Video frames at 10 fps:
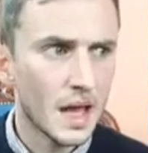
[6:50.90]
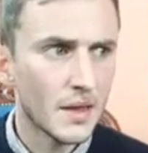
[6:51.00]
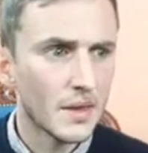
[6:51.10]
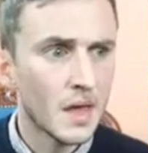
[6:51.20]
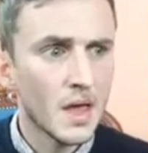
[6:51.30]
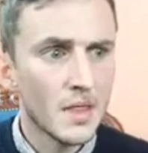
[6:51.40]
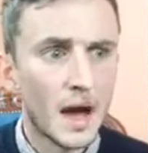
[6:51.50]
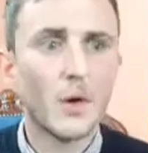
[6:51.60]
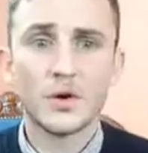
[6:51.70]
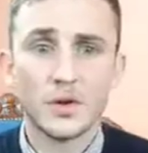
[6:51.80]
and
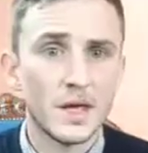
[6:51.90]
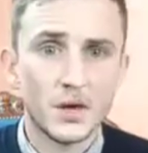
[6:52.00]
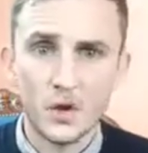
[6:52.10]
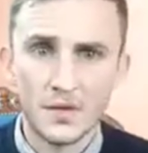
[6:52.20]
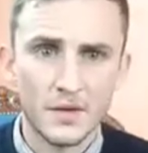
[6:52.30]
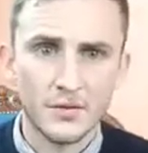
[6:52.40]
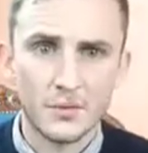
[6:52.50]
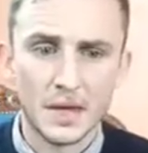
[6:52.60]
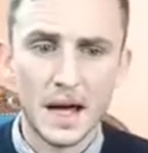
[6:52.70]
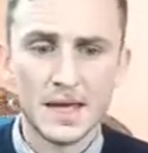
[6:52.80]
that'll create content
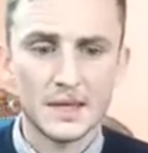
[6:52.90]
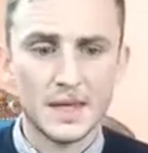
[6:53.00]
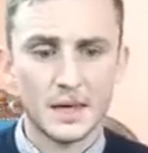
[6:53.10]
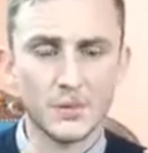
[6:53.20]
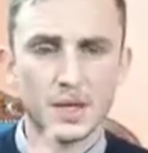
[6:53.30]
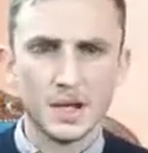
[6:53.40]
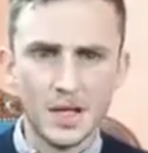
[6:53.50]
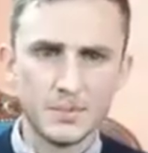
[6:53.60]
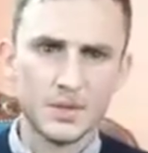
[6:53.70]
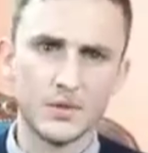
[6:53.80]
for me. I can take wee
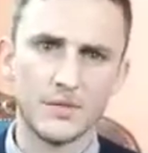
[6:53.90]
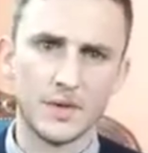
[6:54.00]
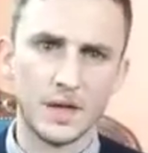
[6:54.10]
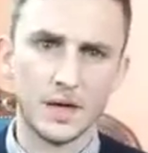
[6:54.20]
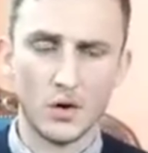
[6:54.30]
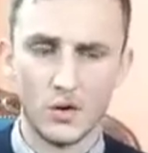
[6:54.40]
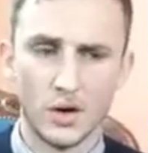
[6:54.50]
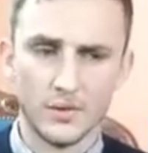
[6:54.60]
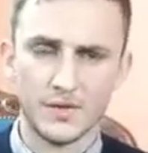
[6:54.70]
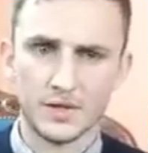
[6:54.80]
clips out
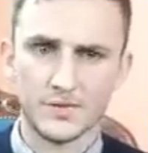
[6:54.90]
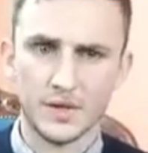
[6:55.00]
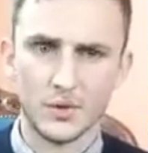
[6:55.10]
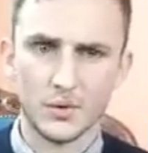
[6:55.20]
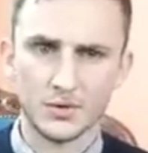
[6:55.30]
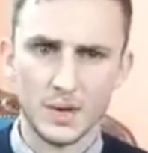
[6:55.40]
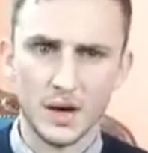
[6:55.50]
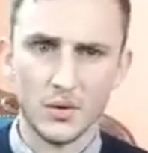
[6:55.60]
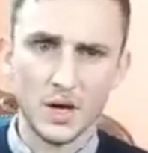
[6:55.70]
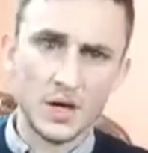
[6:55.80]
of this video as
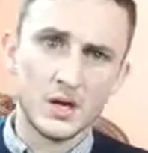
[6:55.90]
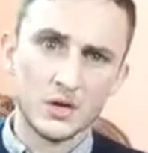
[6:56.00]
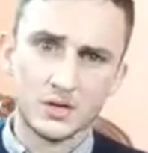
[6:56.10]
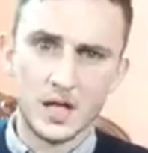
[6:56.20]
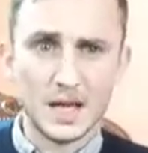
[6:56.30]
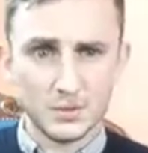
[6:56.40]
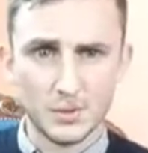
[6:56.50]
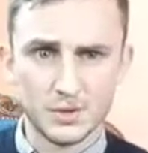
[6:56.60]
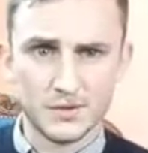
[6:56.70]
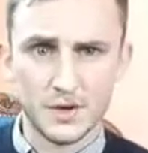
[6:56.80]
well, because the last
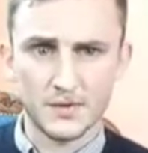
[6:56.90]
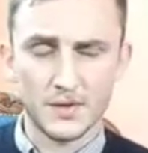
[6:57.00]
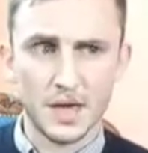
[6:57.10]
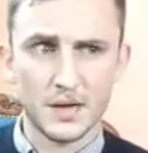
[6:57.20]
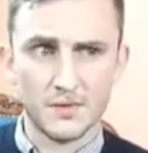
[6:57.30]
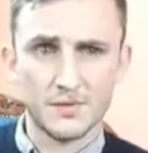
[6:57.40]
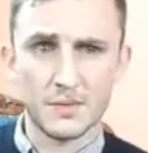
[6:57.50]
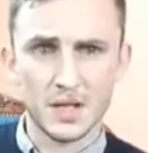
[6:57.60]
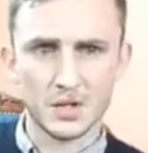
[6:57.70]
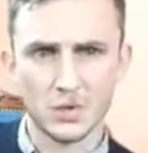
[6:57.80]
one was
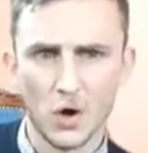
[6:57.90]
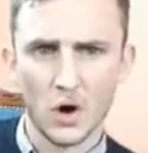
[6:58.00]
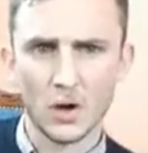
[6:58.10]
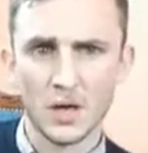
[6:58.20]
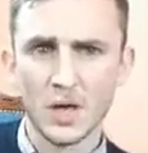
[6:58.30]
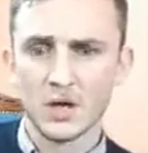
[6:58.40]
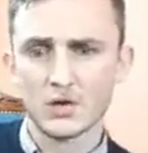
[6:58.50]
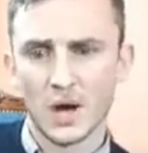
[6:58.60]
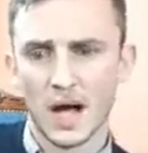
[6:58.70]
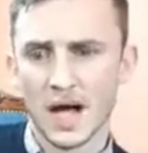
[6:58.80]
50 minutes long.
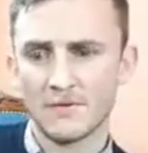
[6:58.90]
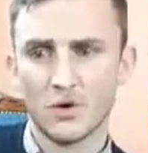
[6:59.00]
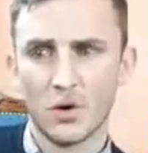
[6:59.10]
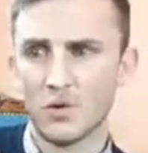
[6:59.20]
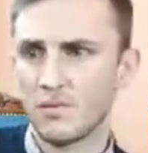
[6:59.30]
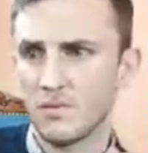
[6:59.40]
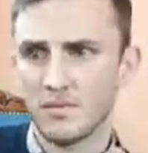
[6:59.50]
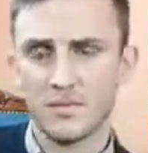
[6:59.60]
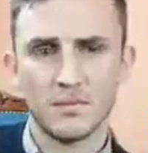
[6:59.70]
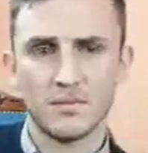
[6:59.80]
So I've got
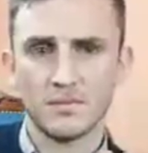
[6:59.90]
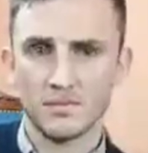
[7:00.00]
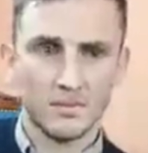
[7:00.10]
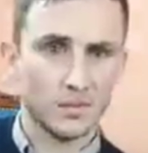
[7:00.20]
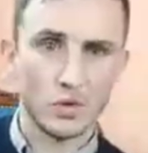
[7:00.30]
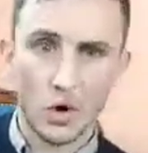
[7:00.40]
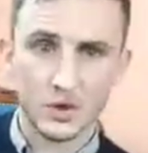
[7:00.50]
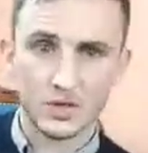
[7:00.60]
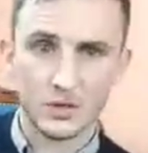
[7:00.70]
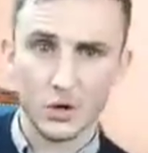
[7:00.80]

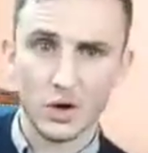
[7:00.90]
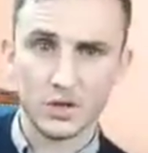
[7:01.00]
lots and